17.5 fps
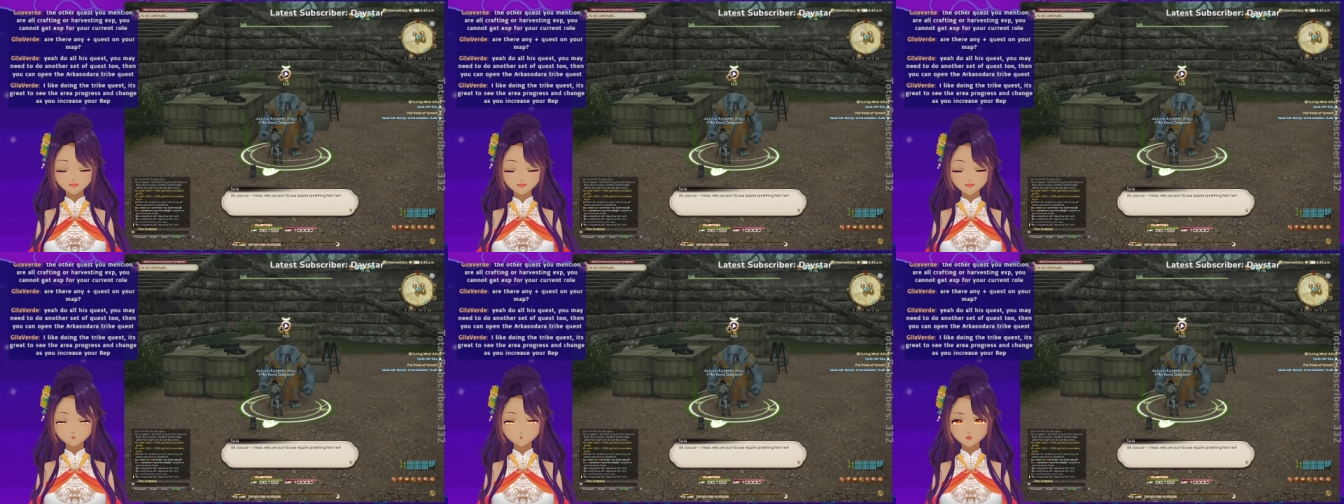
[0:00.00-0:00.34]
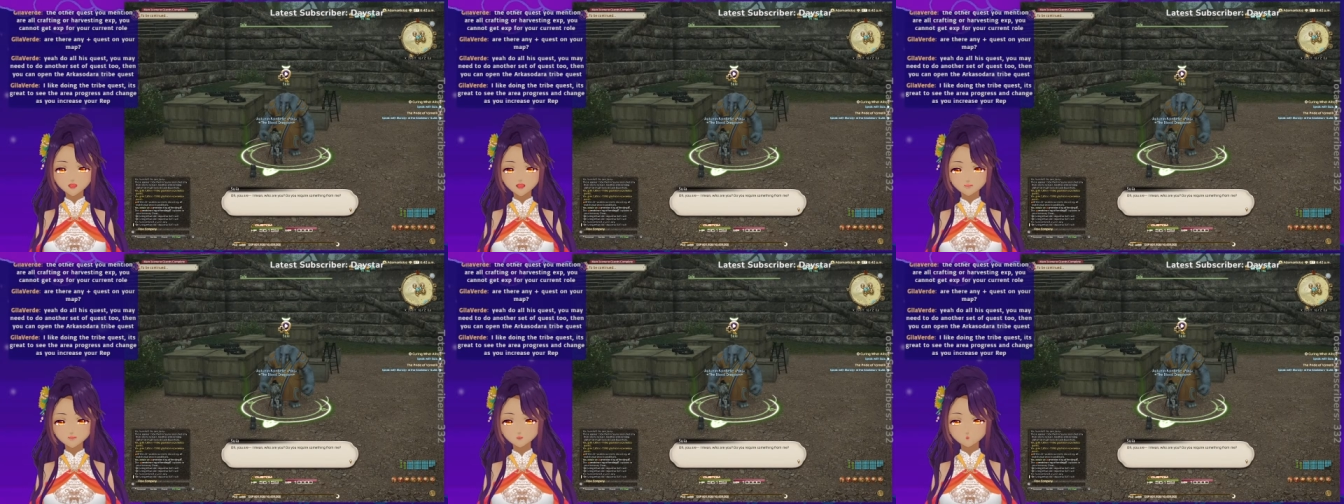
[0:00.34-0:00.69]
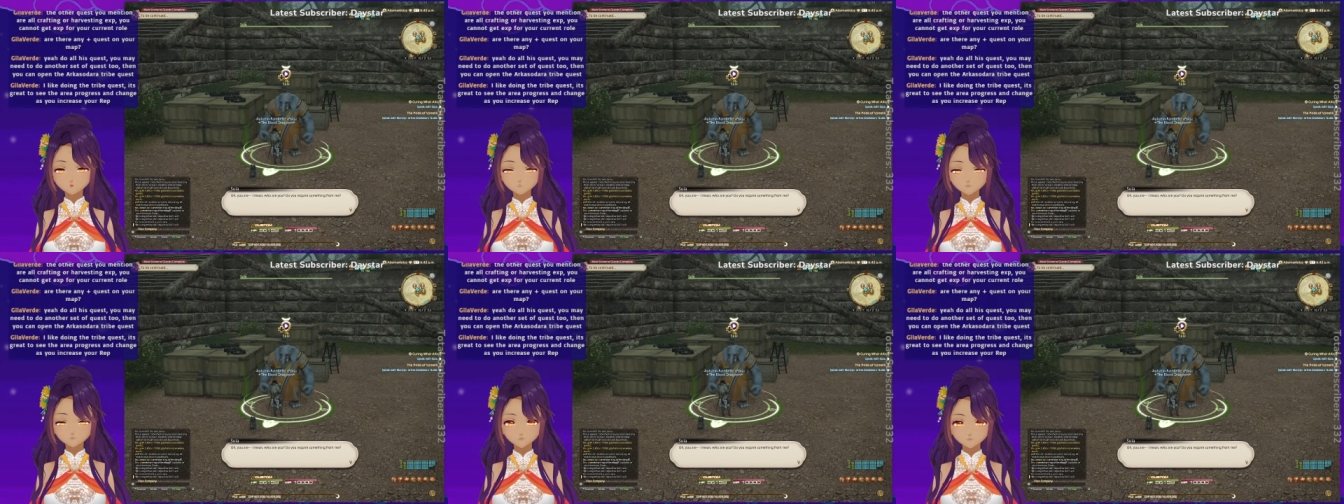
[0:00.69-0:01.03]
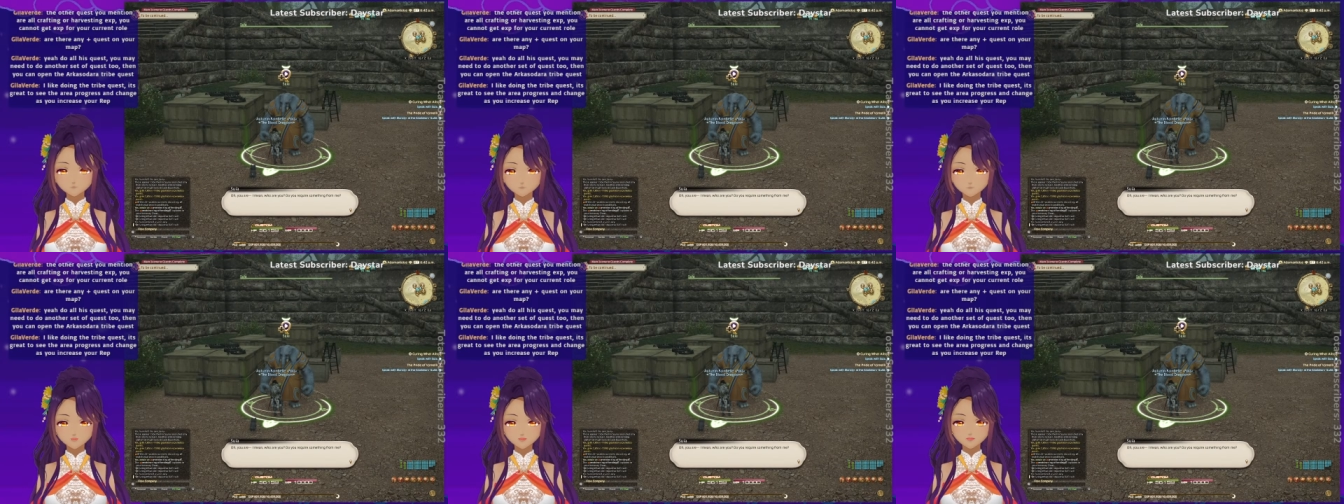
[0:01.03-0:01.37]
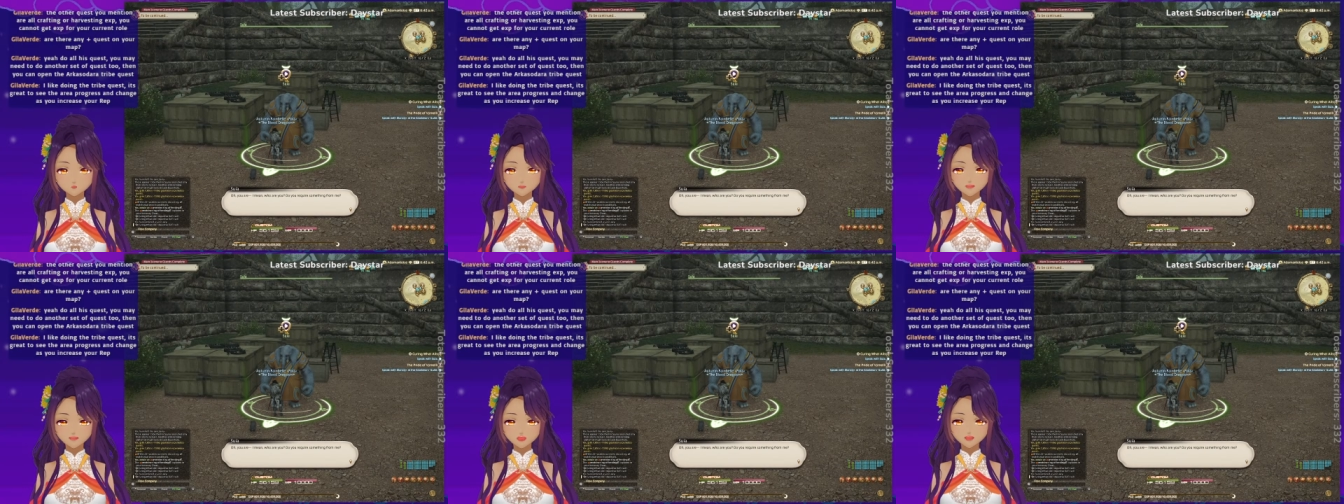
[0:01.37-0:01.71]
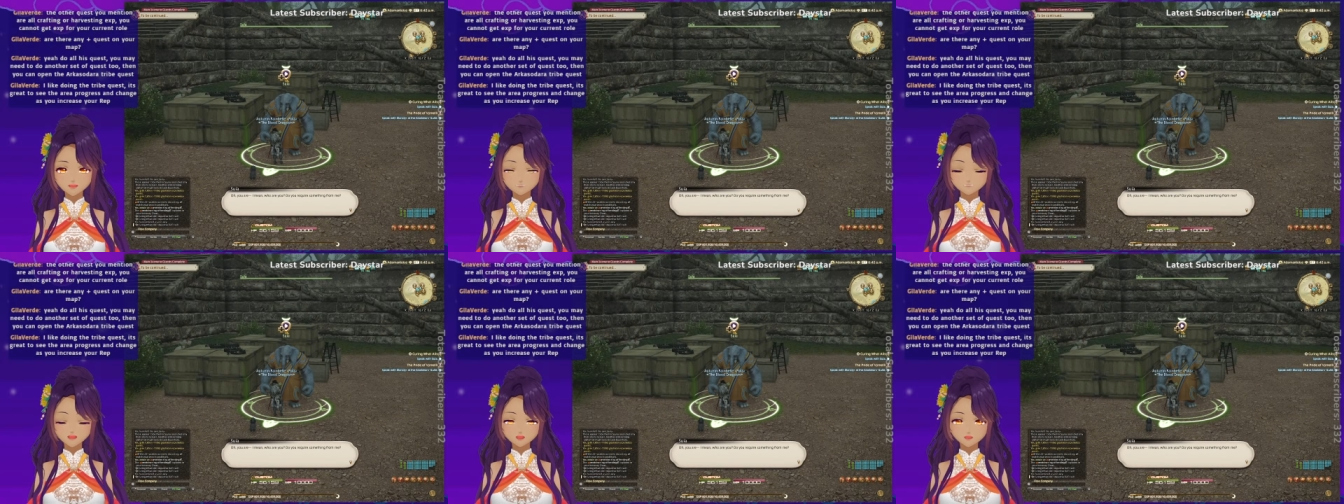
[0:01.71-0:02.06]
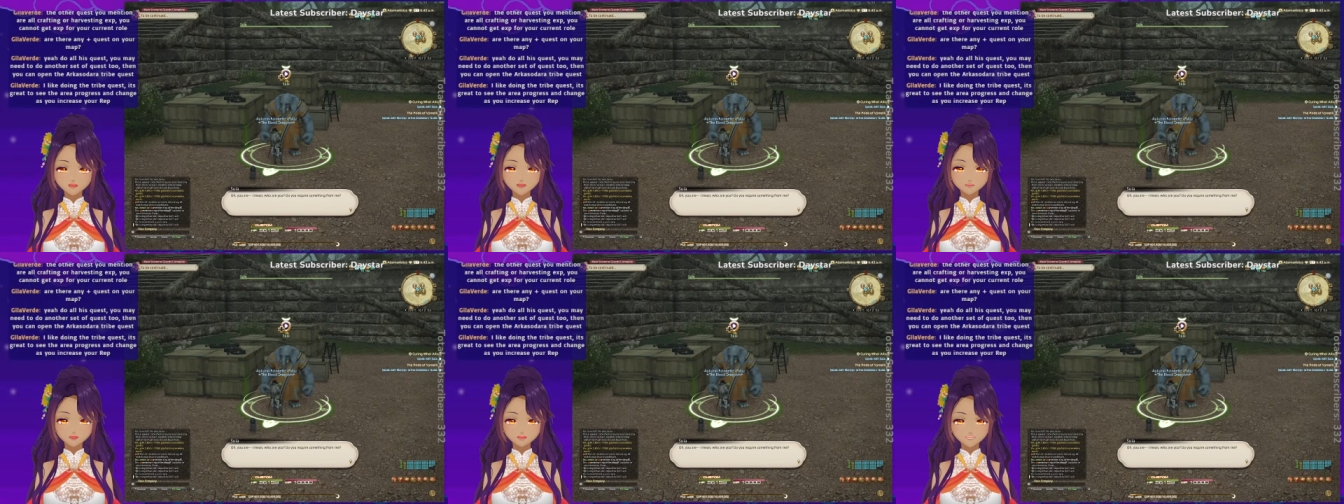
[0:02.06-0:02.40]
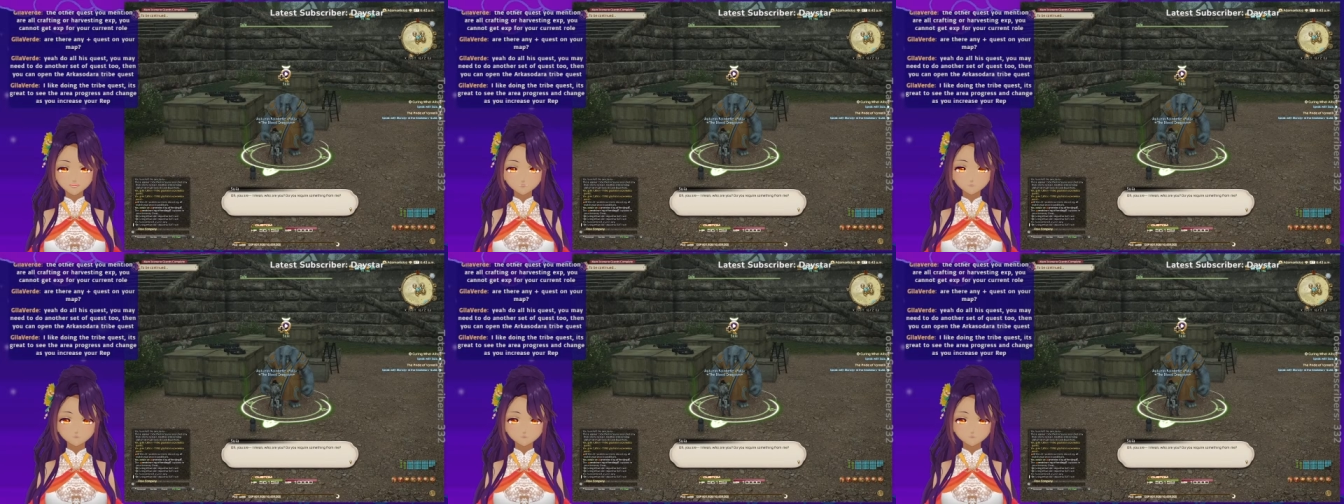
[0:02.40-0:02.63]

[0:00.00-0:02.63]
who are you? Do you require something from me?